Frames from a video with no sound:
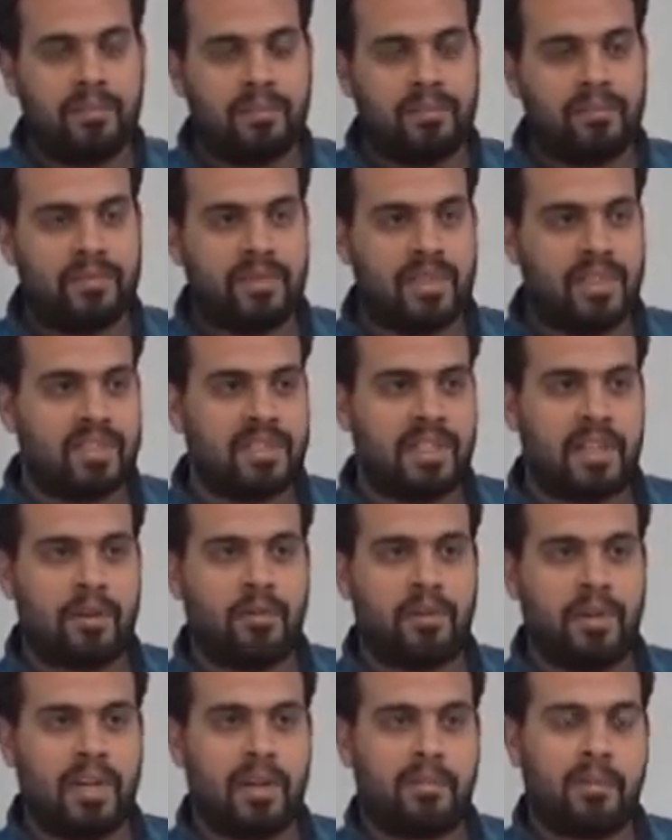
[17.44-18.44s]
Just a
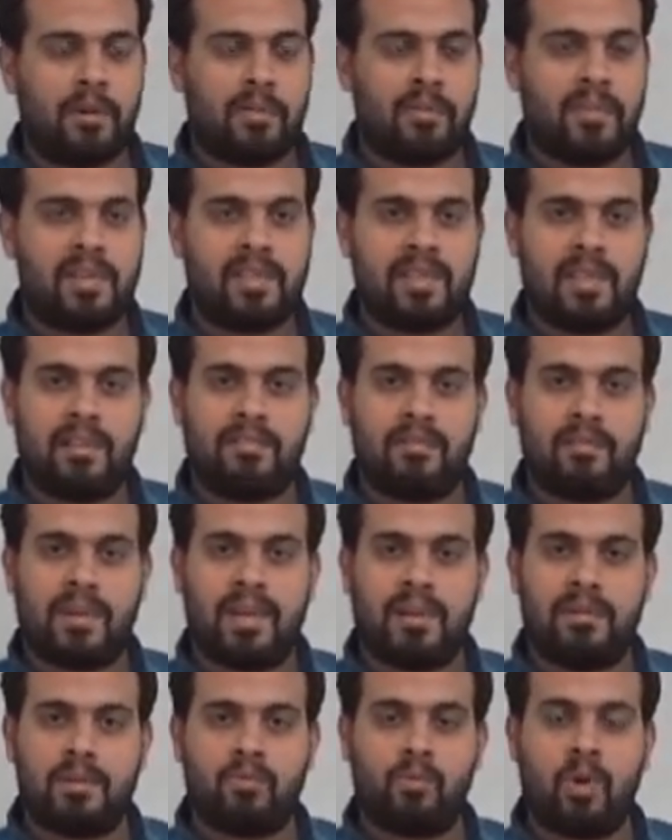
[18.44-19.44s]
quick about myself. My name
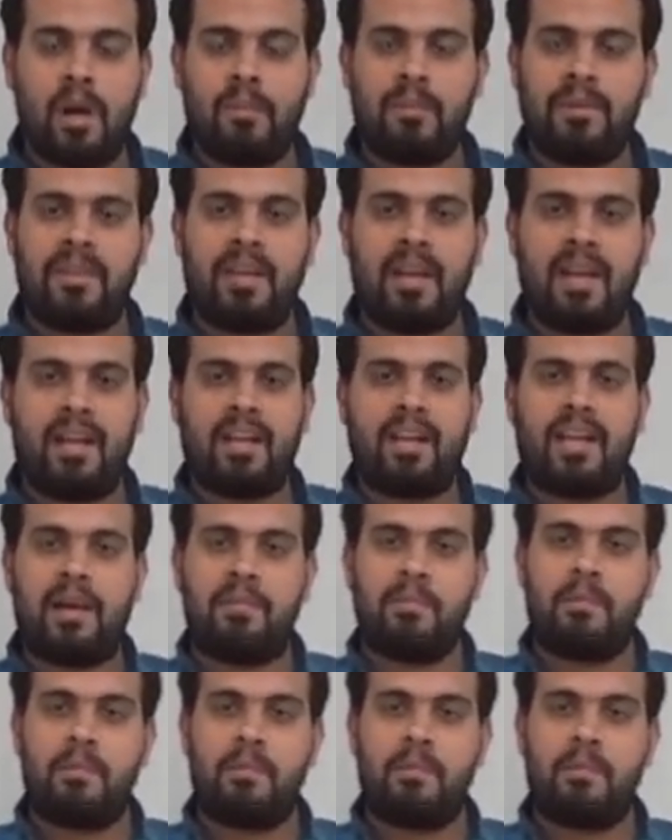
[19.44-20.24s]
is ElHaga.